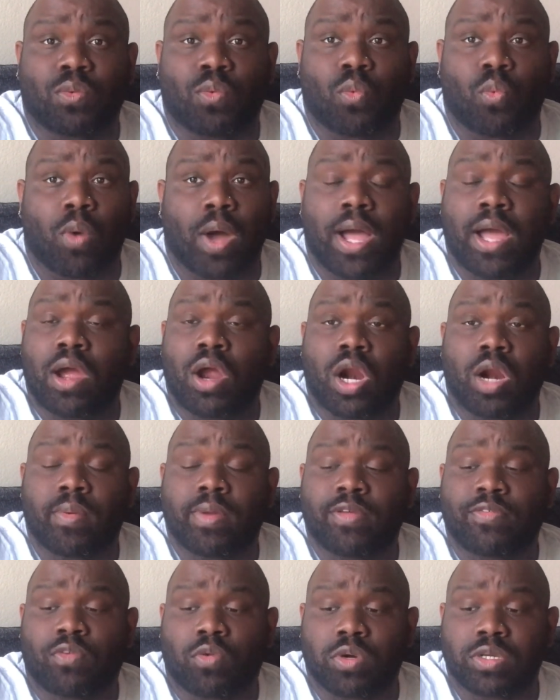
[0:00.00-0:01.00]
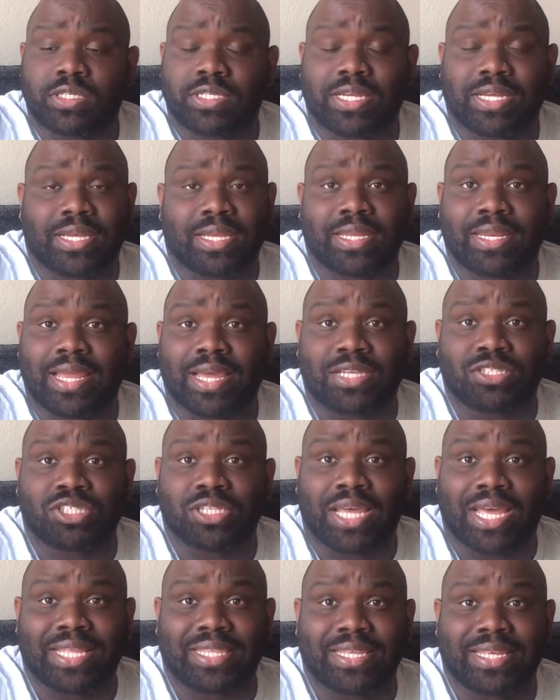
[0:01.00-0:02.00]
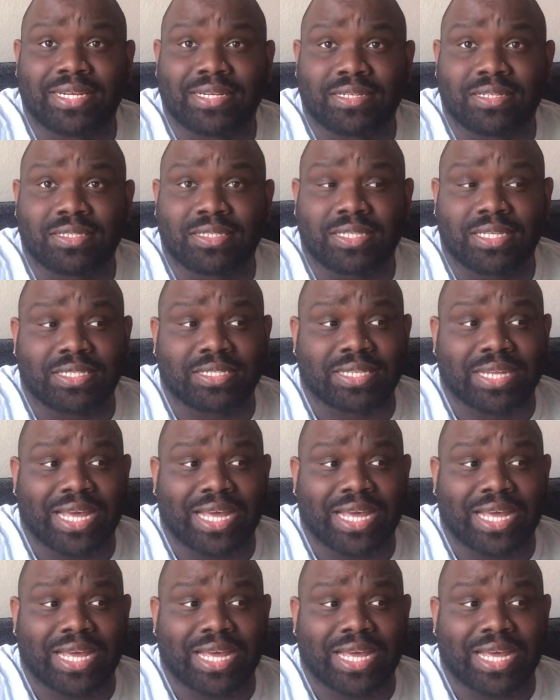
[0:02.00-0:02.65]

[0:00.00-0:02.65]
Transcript: Why are we forcing a connection at the end of the season?